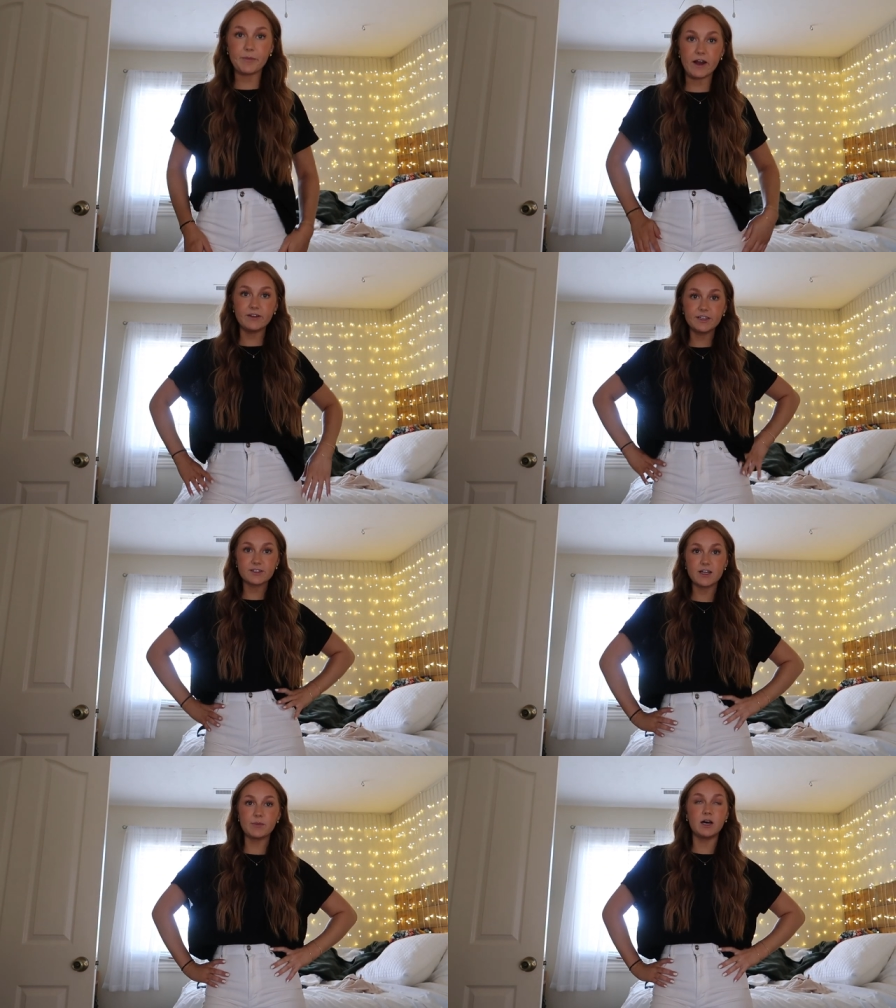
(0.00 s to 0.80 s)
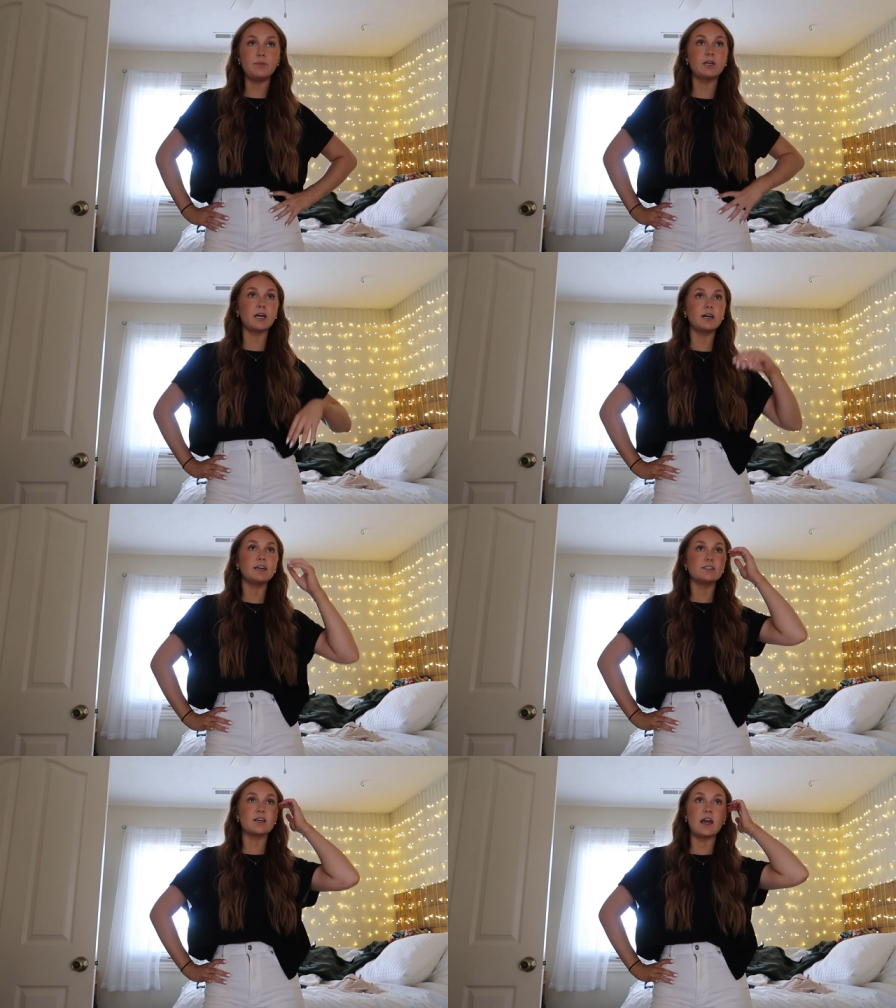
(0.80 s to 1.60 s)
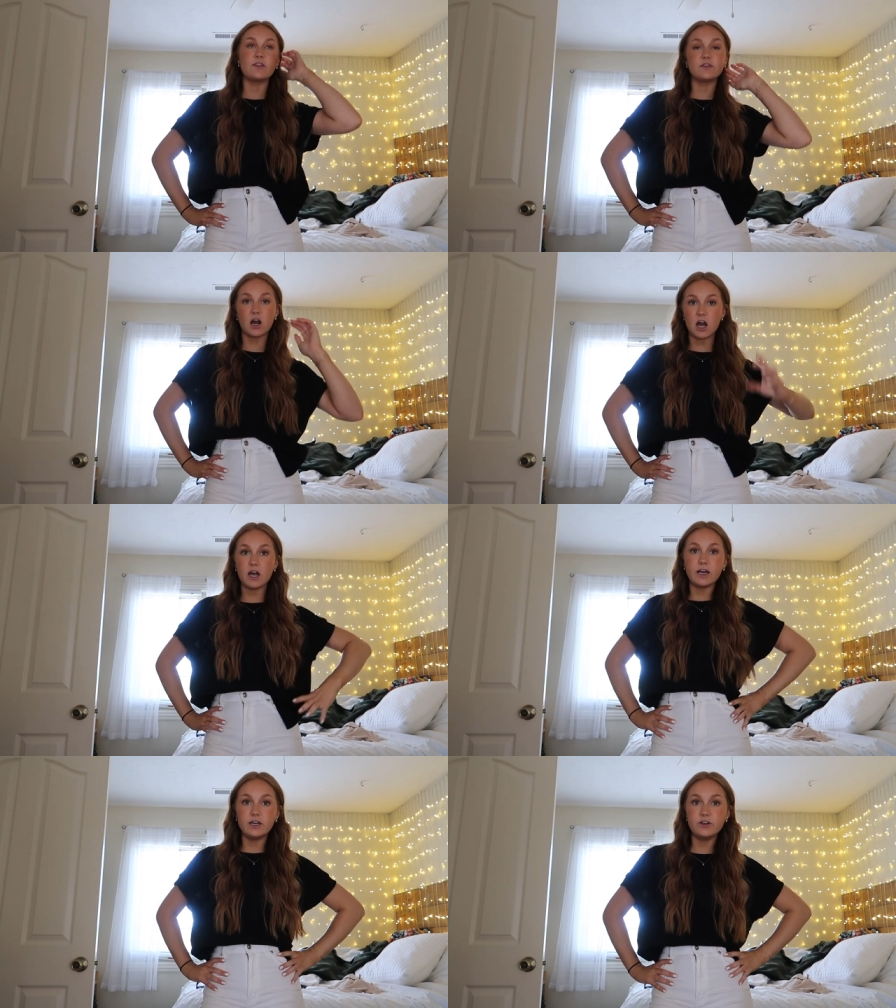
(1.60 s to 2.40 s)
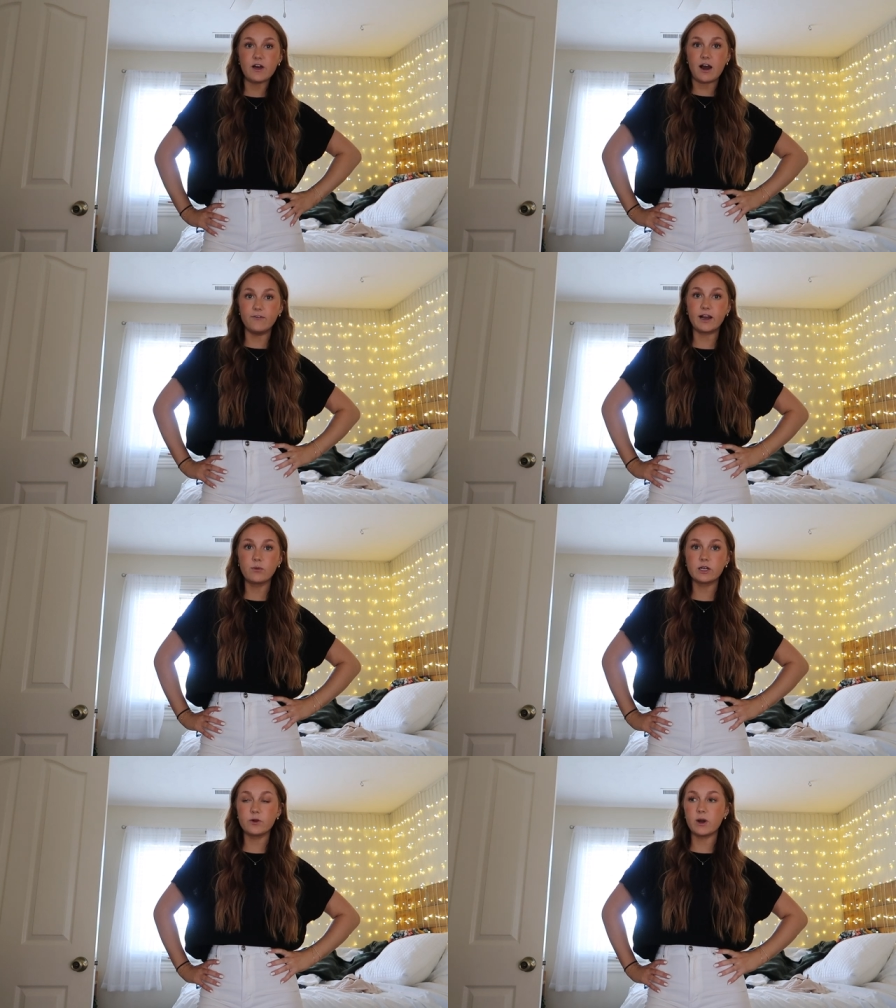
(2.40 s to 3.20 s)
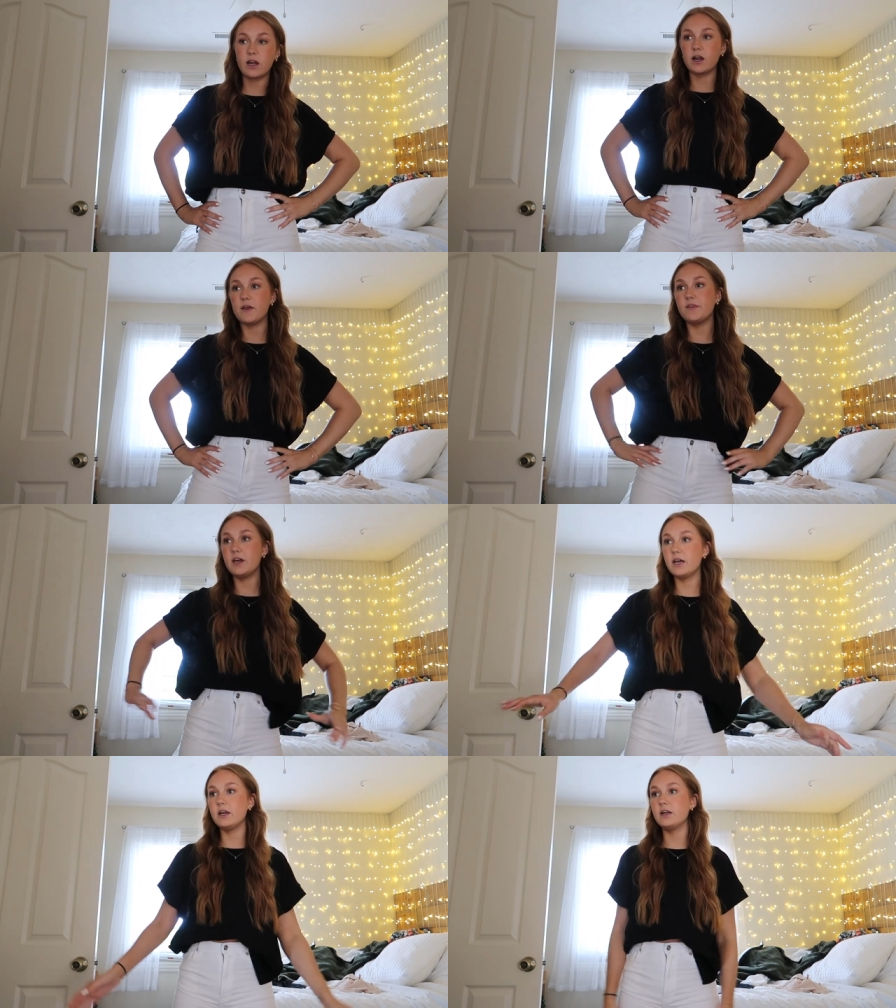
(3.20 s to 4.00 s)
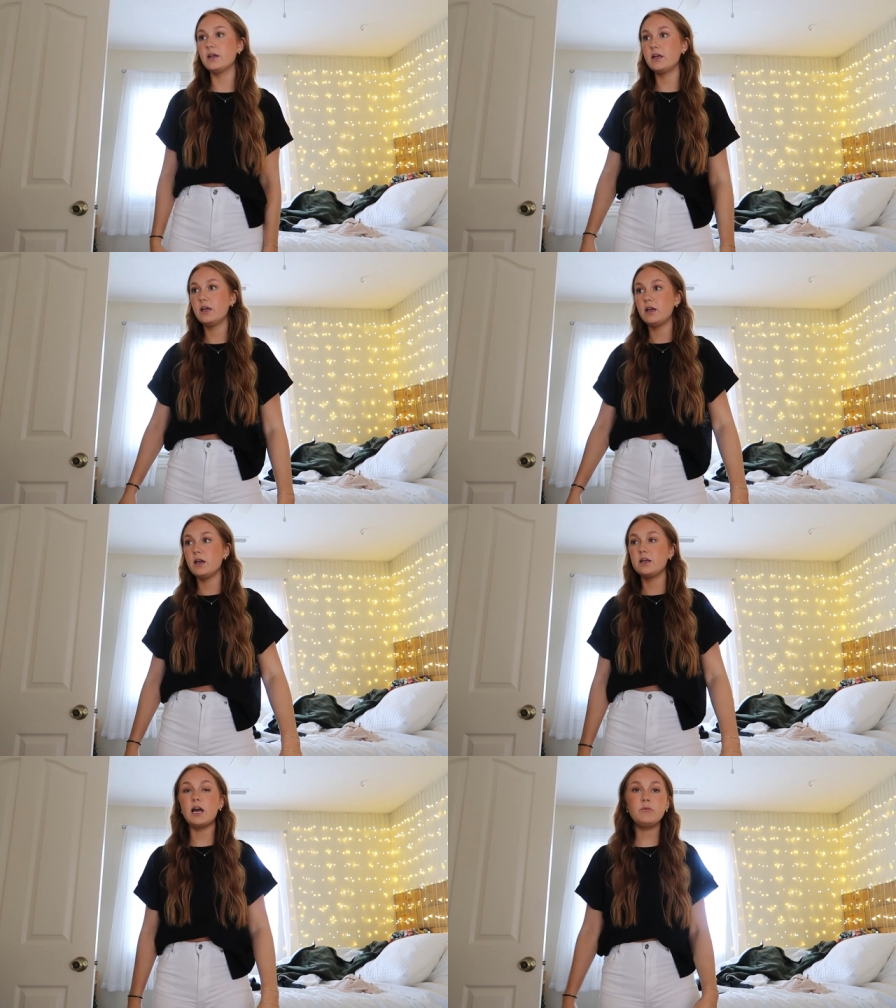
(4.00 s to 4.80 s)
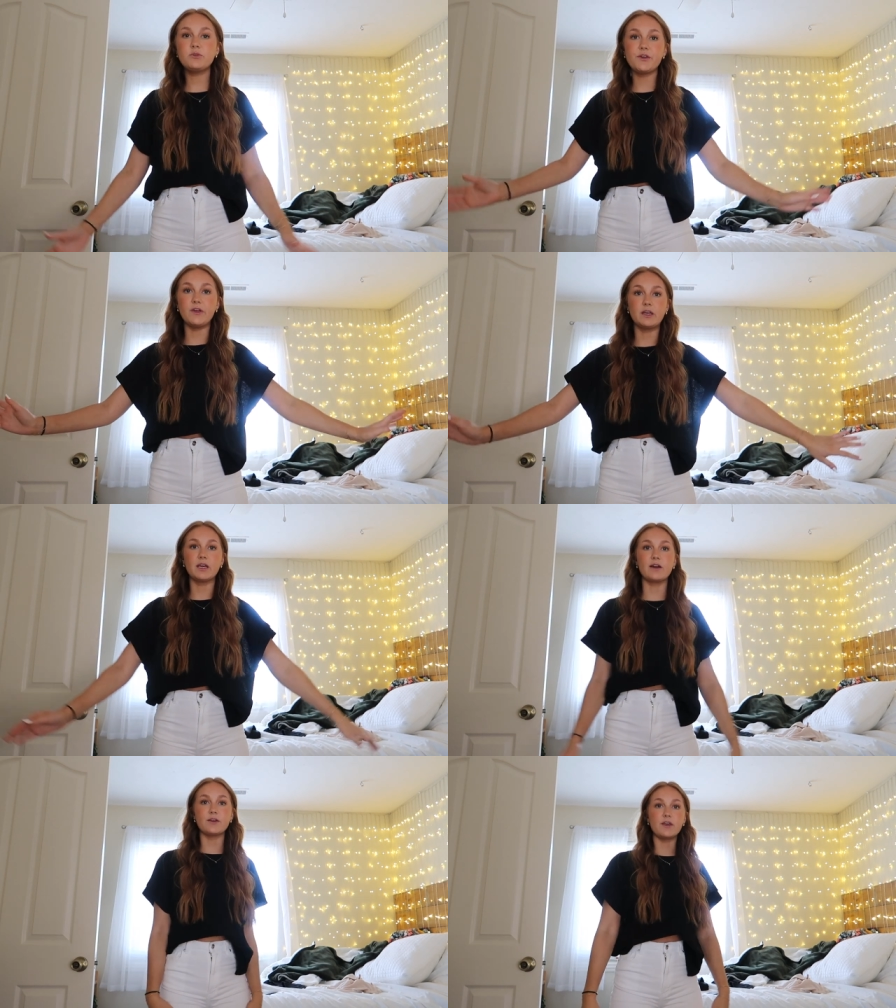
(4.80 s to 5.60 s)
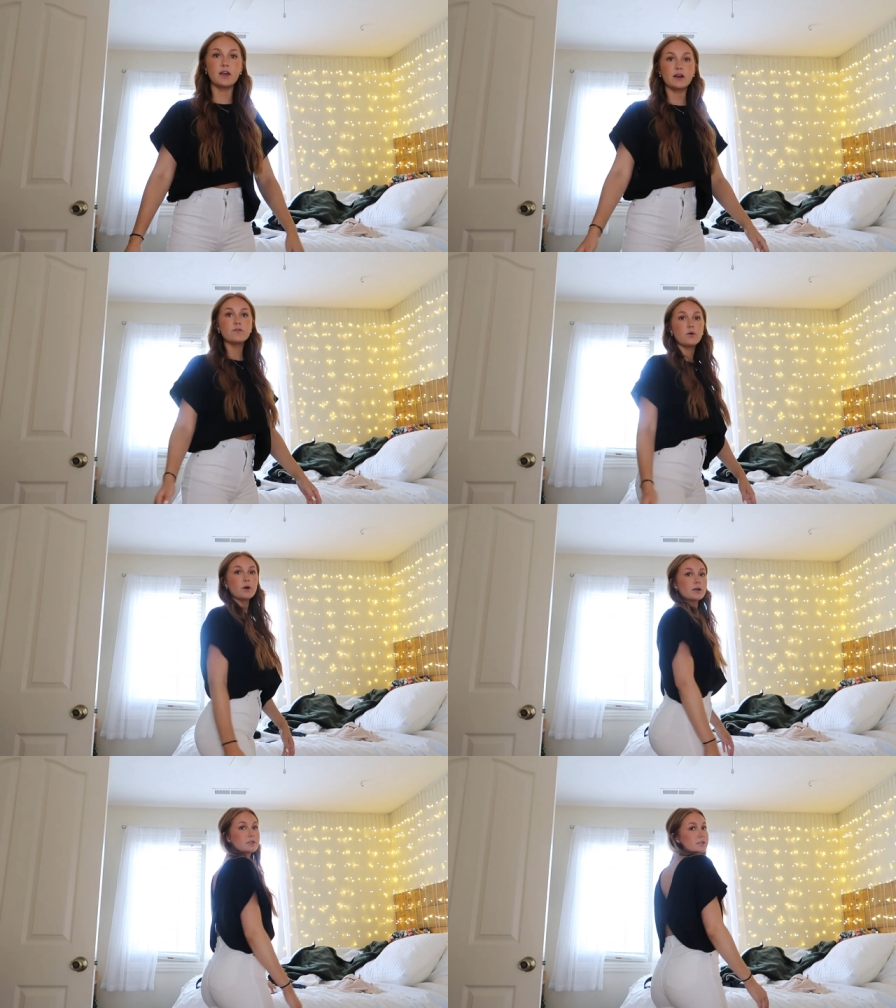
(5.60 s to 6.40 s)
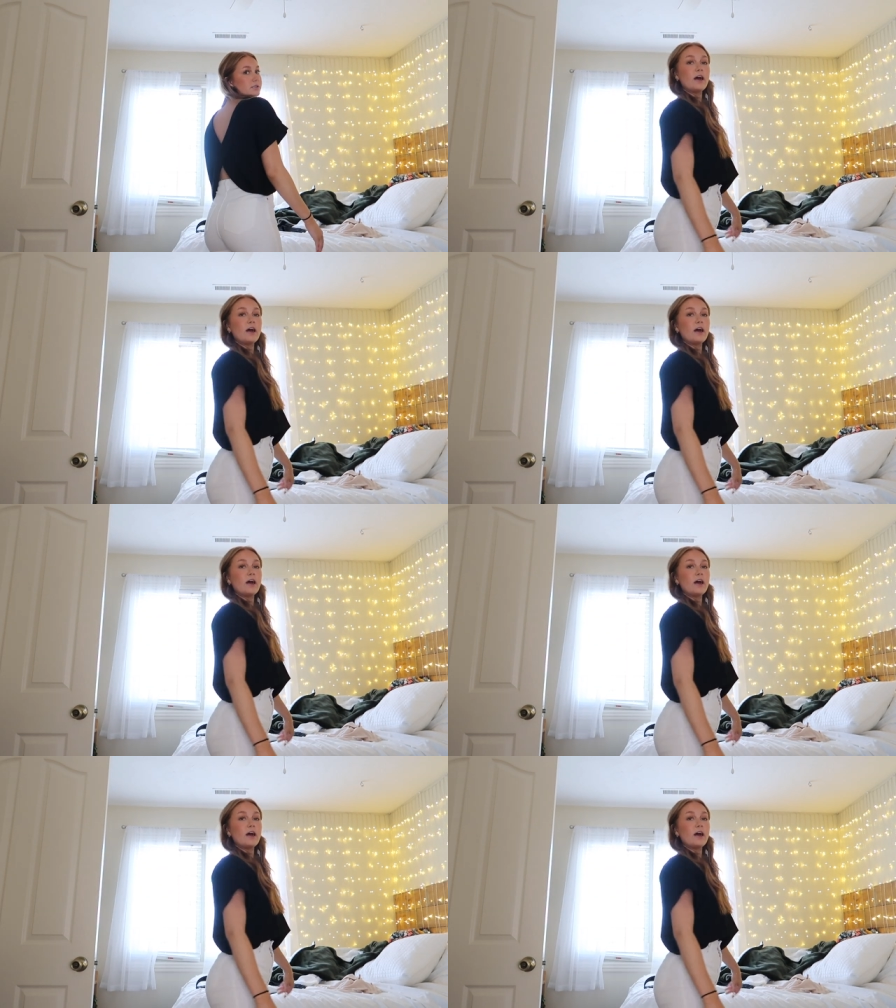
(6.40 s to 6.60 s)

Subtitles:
I'm having a dilemma because I thought I knew the outfit I wanted to wear, and then now I'm rethinking everything, of course.